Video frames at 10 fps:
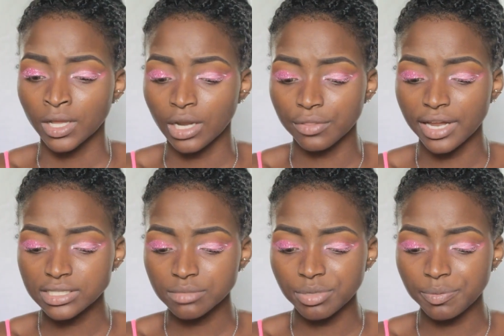Now there
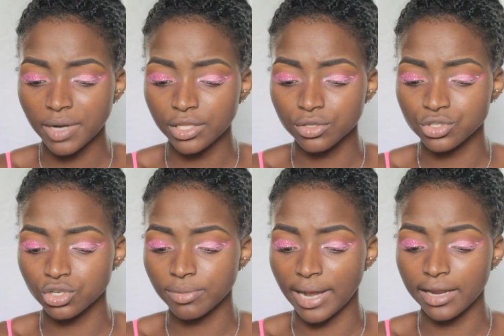are some people on
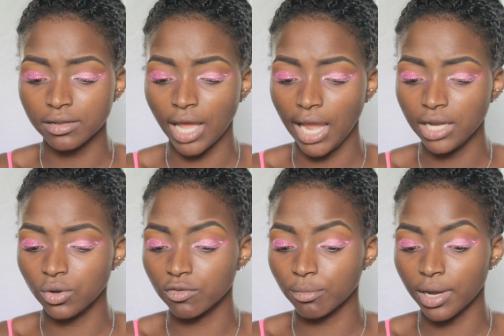YouTube, I
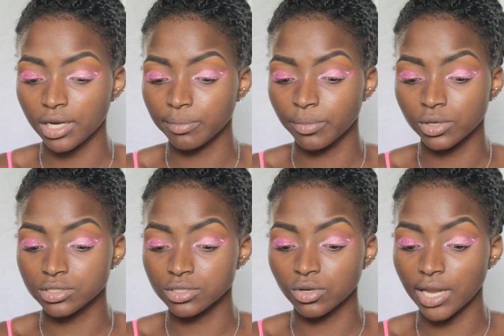know everybody
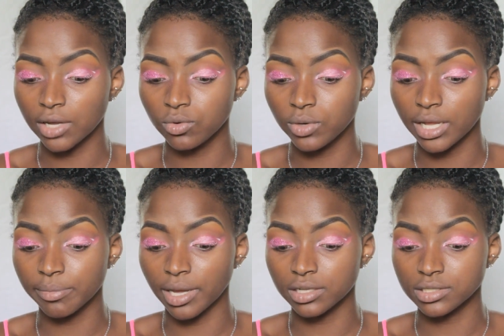wants to know like who the
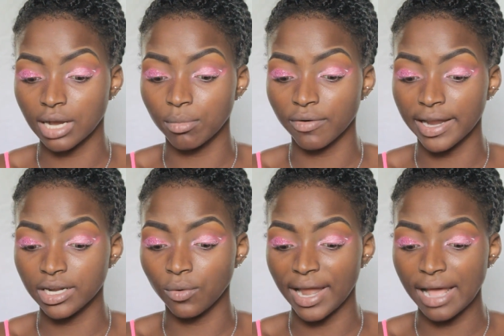hell me I gonna talk about right
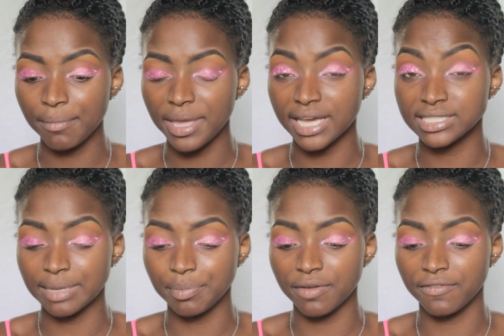now, and I'll make a
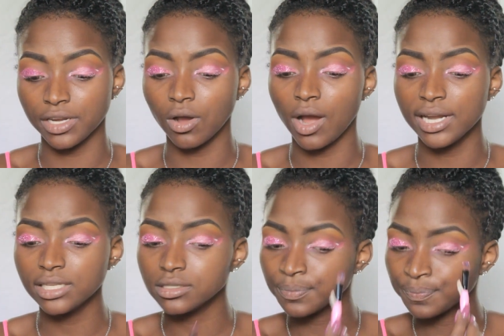separate video on it